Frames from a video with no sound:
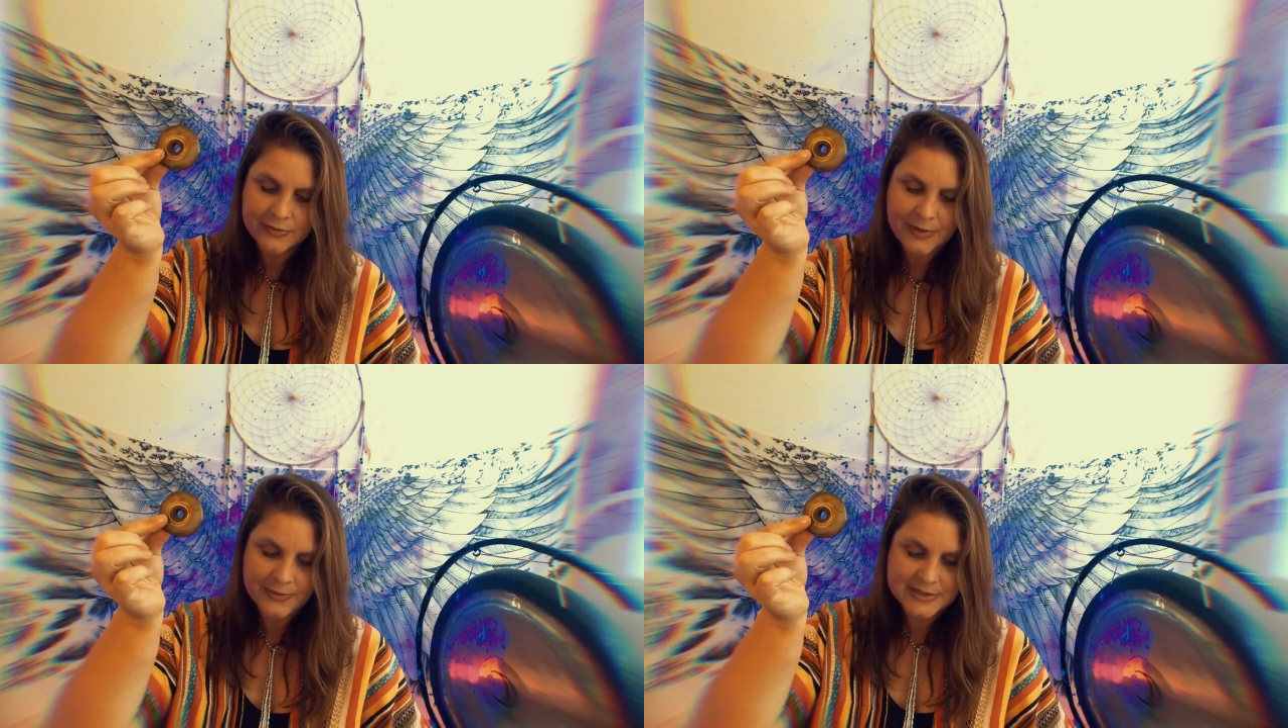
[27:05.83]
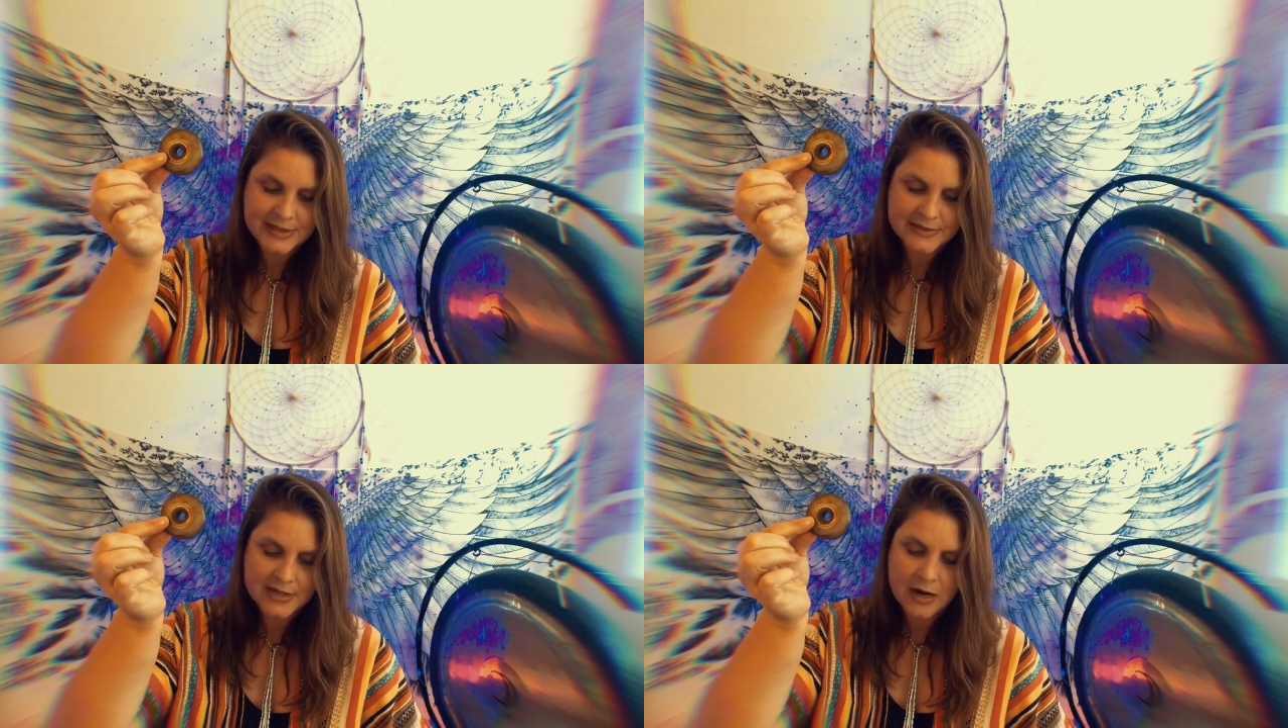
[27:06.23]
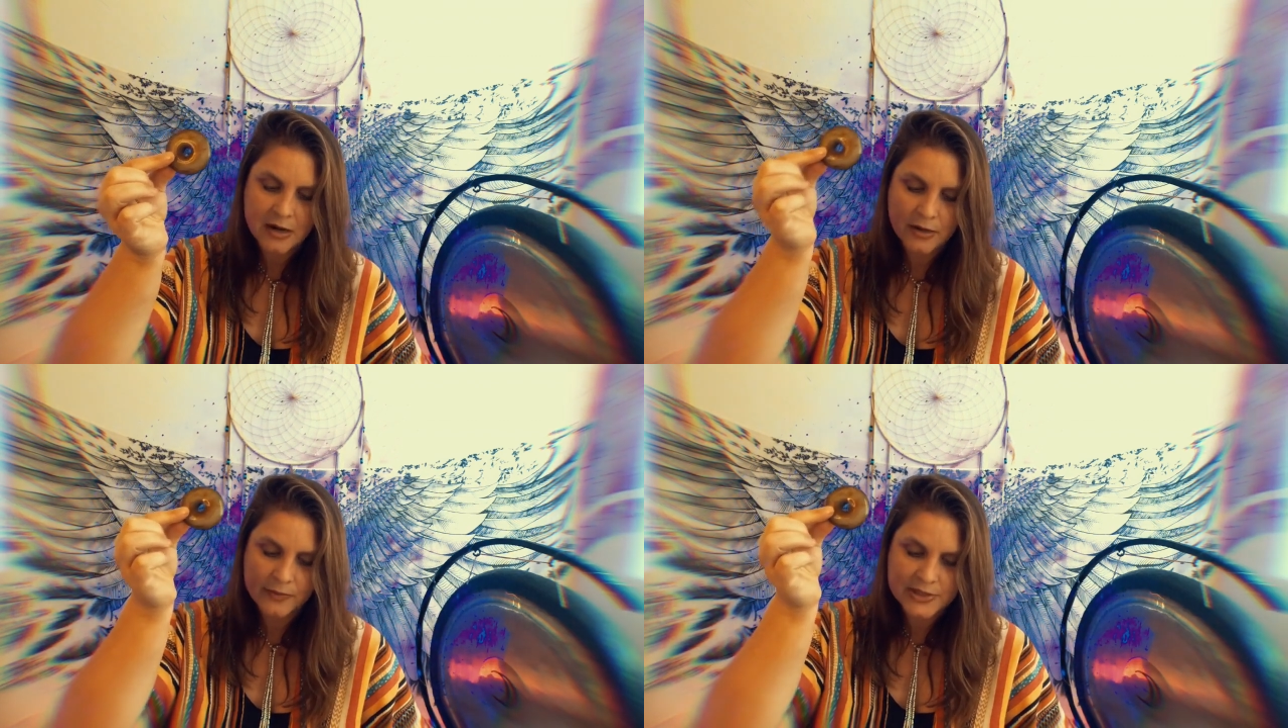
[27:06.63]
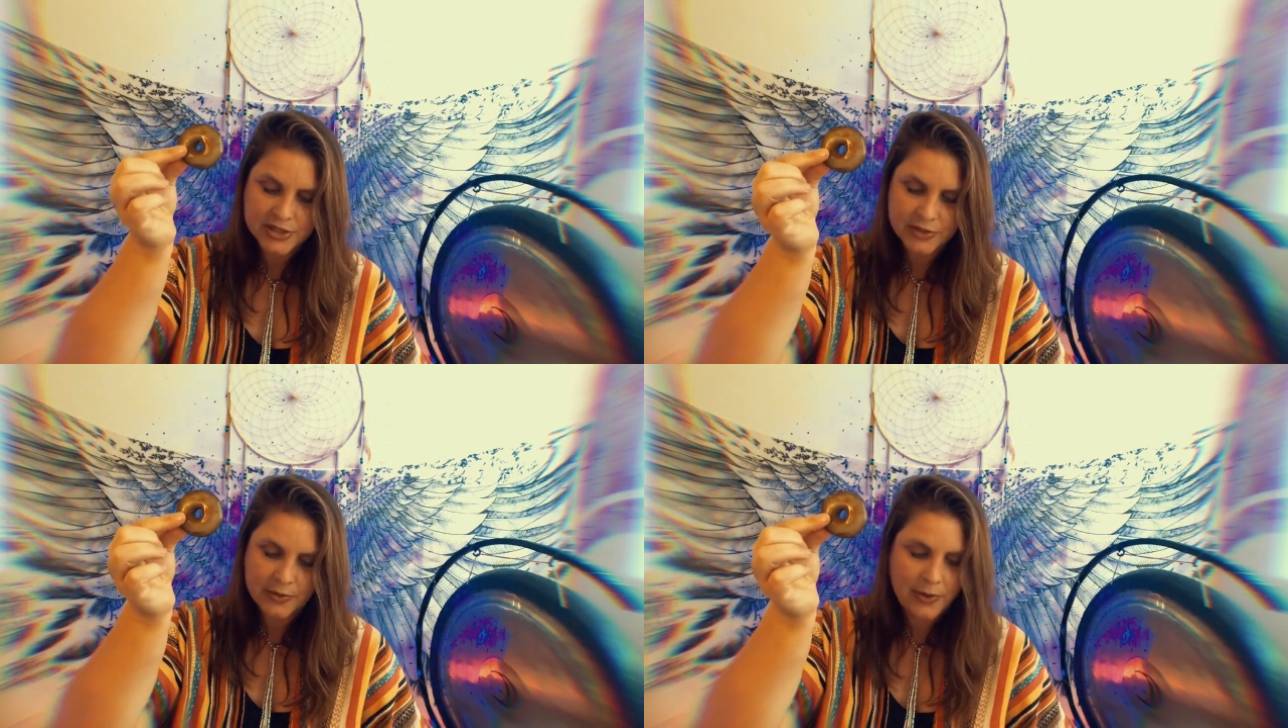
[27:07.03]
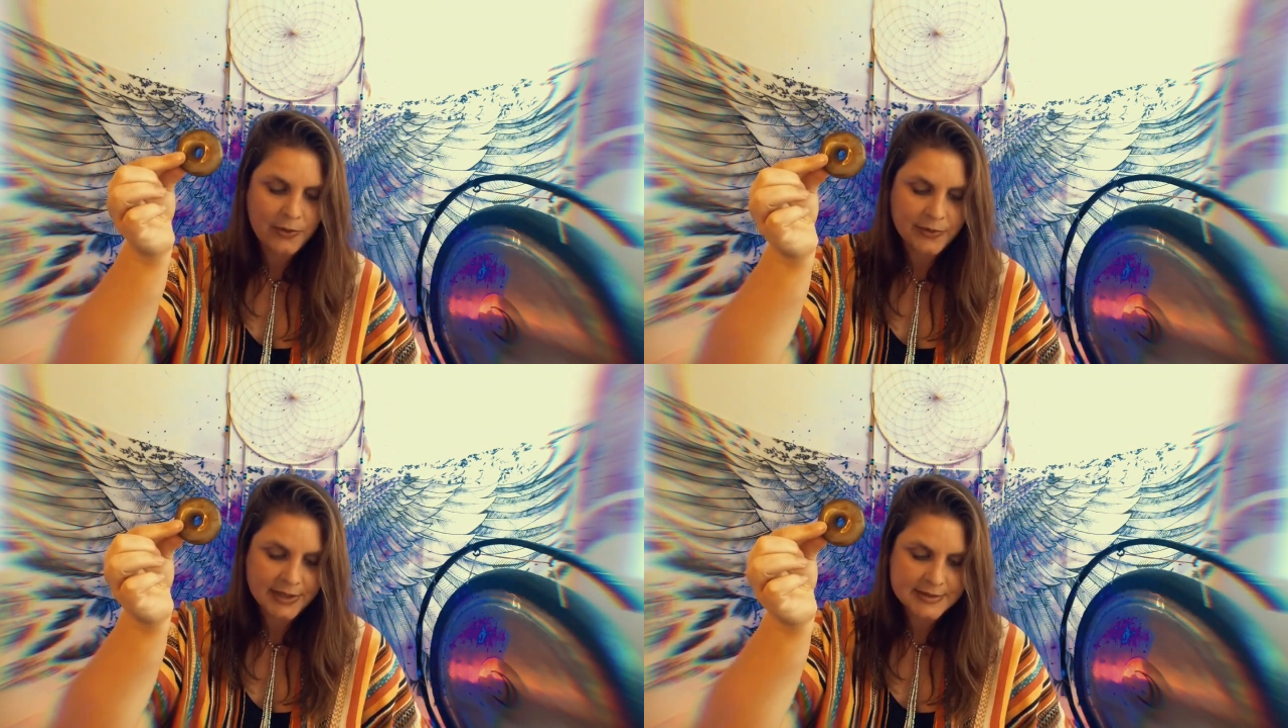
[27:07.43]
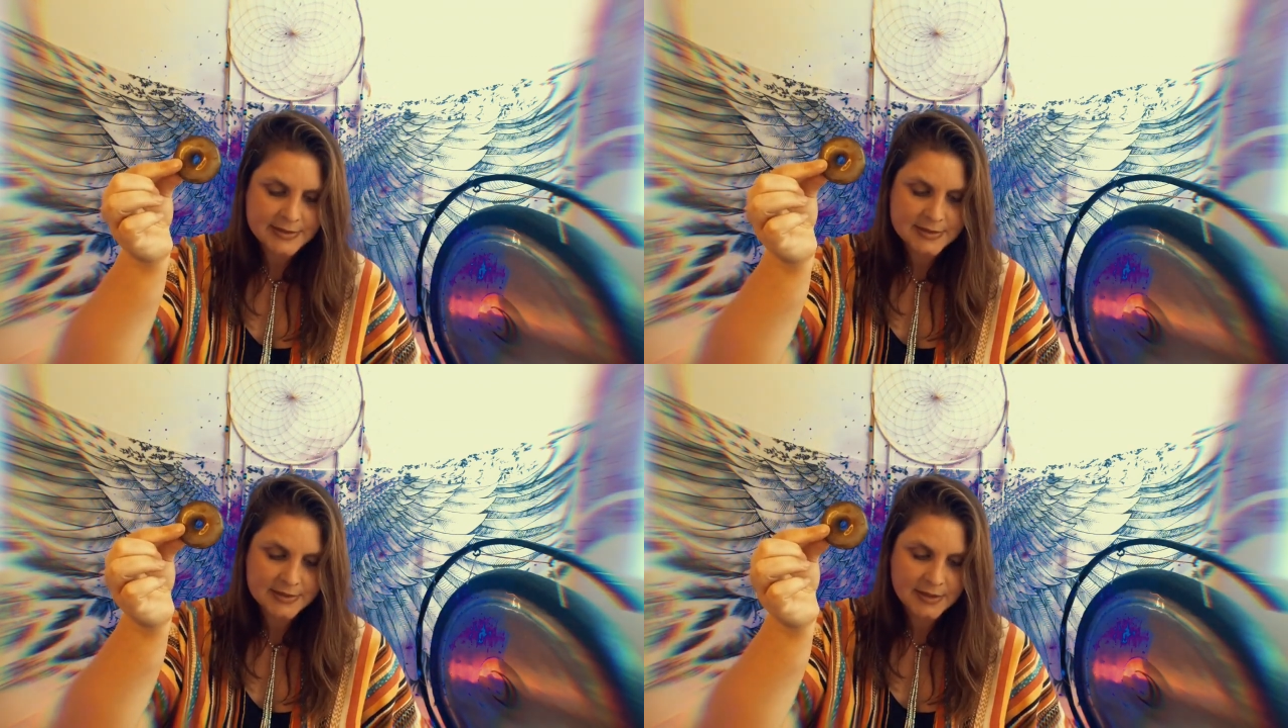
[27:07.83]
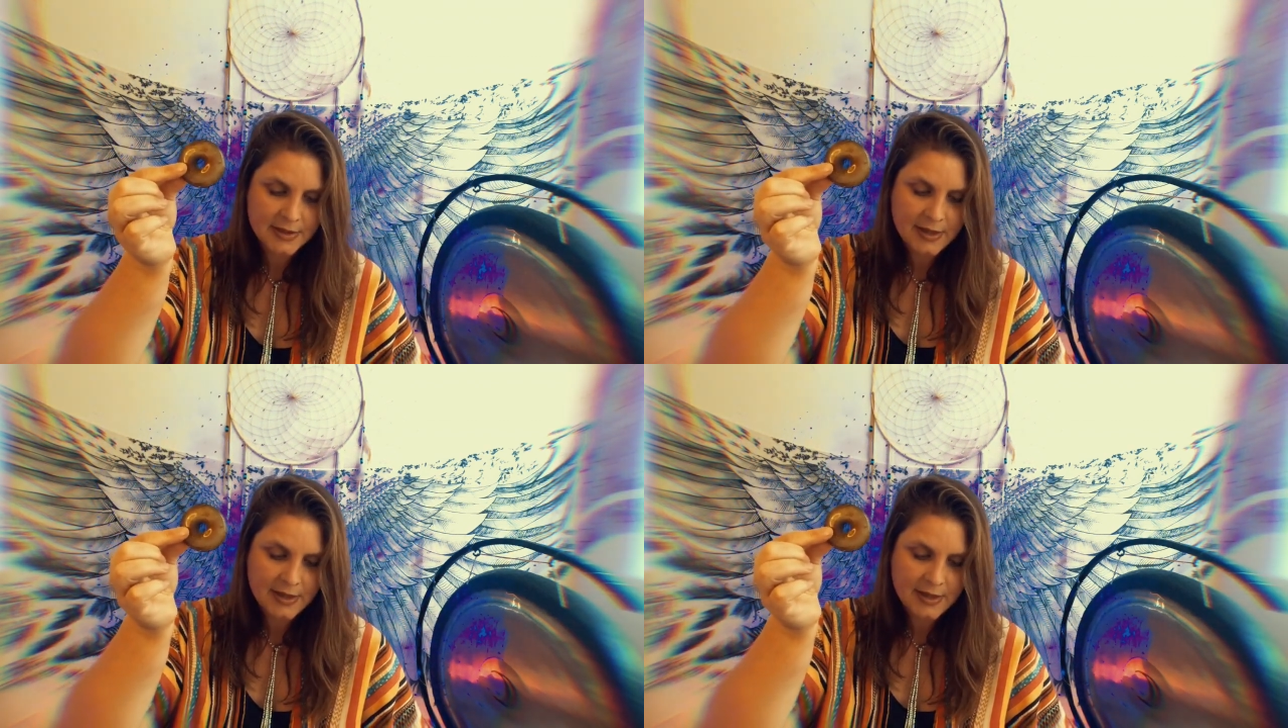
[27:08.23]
represents our original wholeness